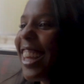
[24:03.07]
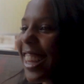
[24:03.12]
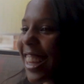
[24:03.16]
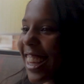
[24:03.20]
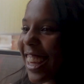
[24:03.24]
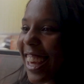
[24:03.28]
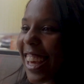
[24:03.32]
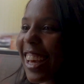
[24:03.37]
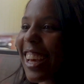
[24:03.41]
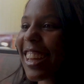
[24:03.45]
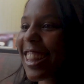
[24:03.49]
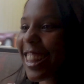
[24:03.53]

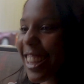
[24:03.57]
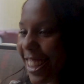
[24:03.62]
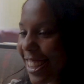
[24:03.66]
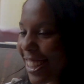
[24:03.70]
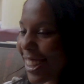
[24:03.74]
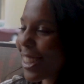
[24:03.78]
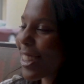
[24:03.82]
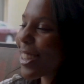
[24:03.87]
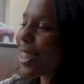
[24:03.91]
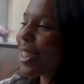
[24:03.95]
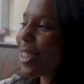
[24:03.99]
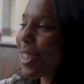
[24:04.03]
Yeah, this
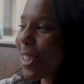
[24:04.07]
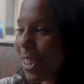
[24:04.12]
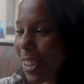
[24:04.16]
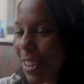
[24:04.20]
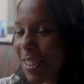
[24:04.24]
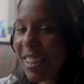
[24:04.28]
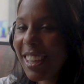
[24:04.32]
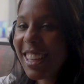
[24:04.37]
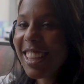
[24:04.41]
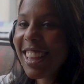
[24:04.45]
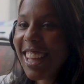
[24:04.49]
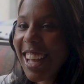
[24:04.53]
is the dream.
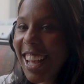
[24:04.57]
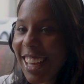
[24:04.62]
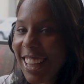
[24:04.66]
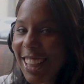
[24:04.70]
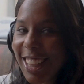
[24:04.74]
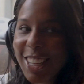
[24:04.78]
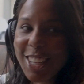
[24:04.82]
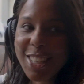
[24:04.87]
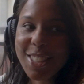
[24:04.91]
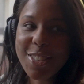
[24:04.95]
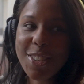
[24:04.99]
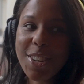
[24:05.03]

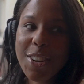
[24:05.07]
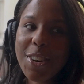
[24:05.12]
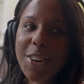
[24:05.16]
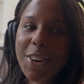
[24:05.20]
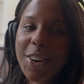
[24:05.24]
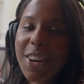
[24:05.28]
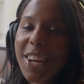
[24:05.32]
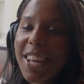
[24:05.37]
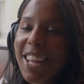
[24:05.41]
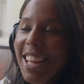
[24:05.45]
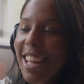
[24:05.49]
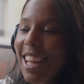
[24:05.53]
Exactly. So
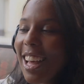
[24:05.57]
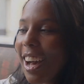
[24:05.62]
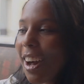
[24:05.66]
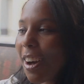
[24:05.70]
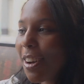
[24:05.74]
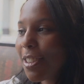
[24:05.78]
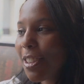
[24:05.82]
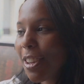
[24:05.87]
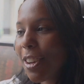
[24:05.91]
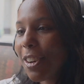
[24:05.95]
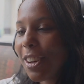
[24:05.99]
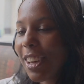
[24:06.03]
I
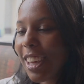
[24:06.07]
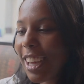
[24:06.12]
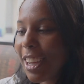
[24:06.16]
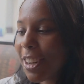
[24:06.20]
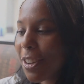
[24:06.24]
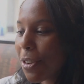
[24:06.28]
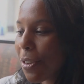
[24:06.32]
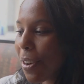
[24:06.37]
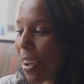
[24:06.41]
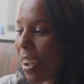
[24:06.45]
was like, okay, do